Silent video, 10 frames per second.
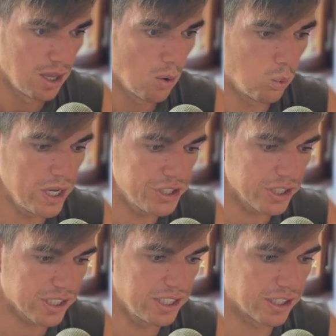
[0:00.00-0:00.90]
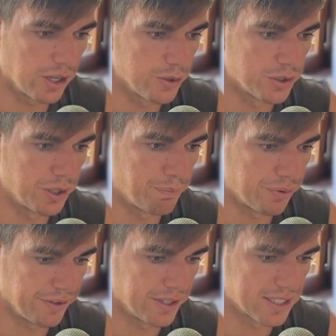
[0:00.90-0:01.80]
We're just going to go to the
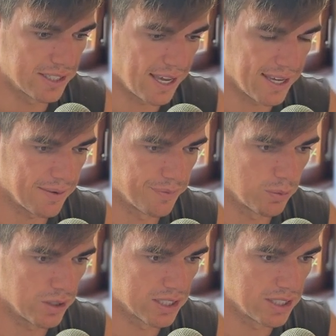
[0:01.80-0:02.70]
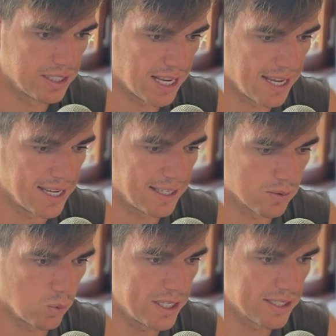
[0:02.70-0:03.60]
previous day, which today
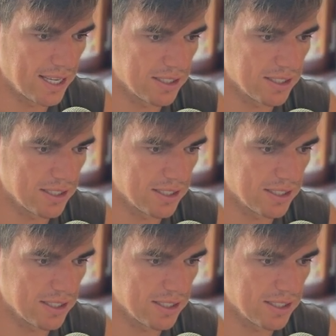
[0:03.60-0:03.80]
is Wednesday.